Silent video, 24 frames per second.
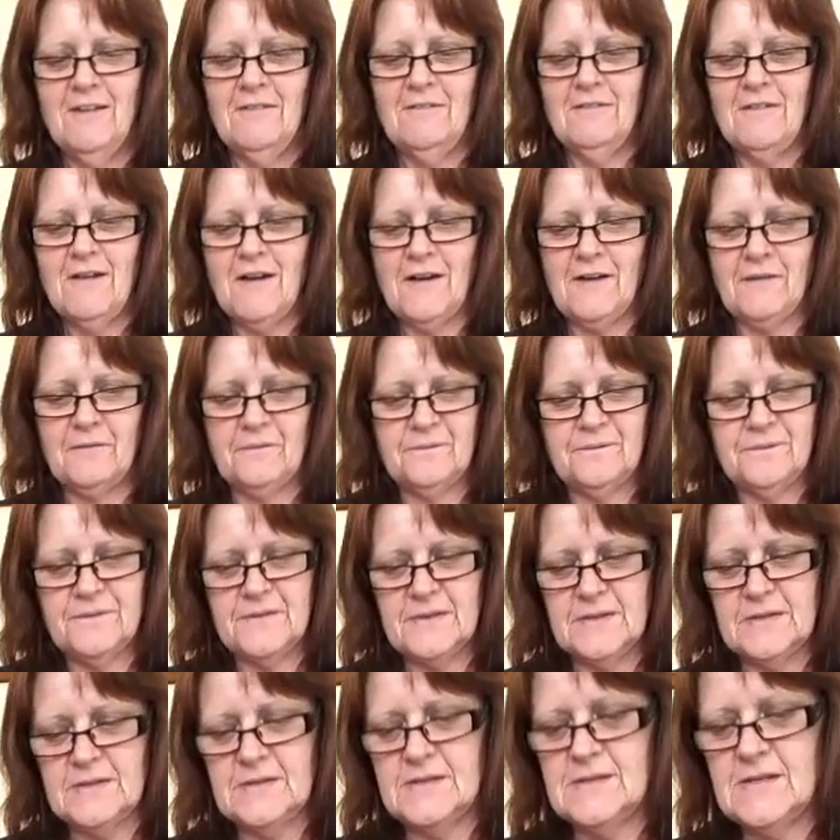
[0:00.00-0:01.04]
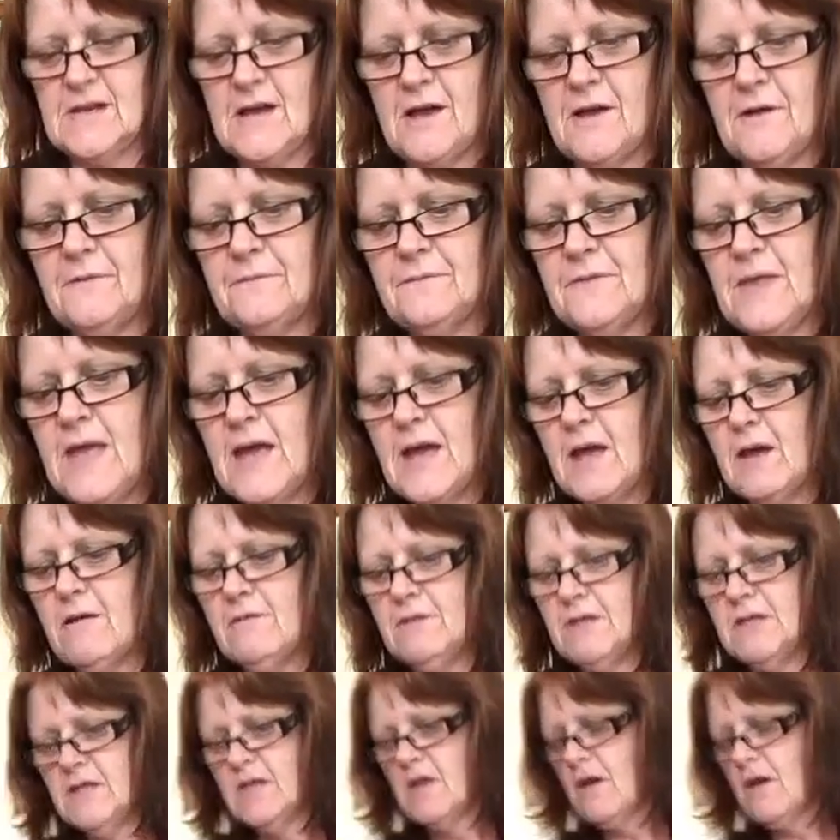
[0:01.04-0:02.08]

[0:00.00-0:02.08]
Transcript: Right, so they're going in